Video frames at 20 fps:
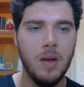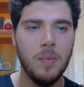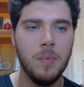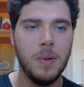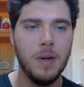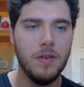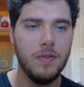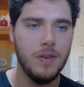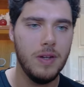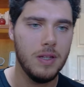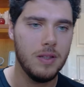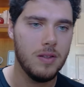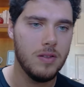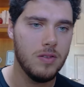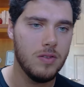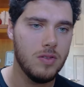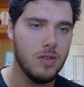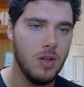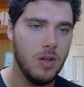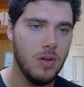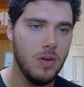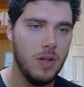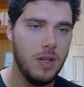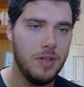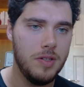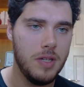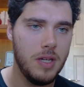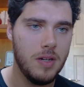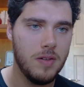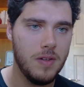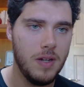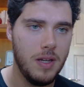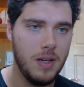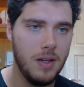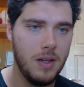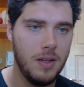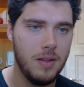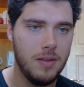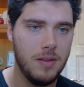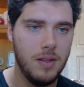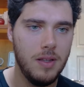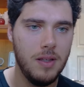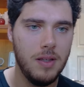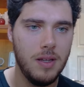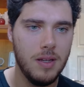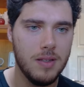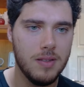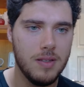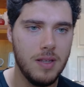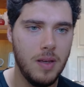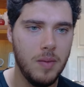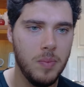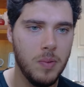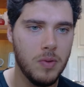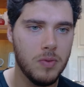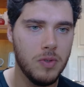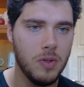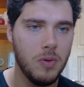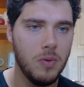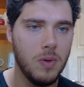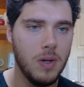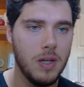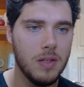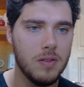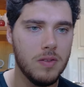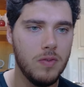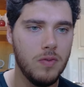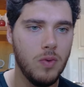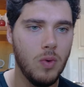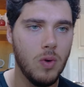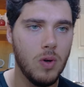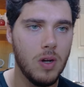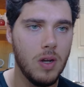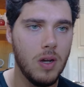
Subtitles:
Perfect. So it generated the example request for